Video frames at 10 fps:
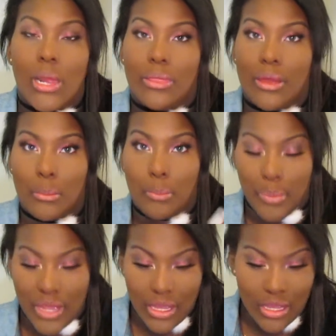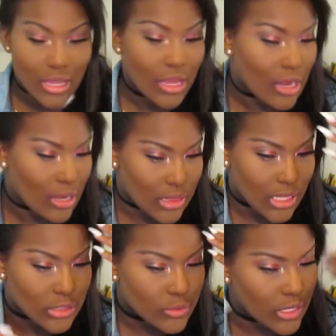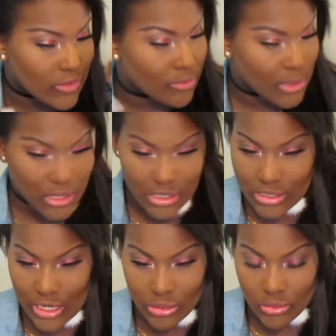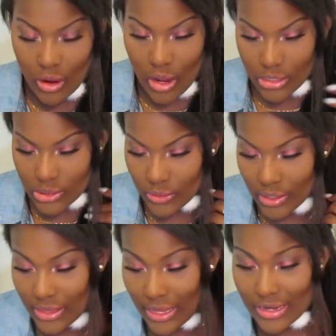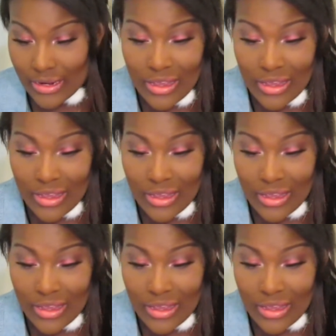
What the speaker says: then baking, and that's what gives me this natural contour that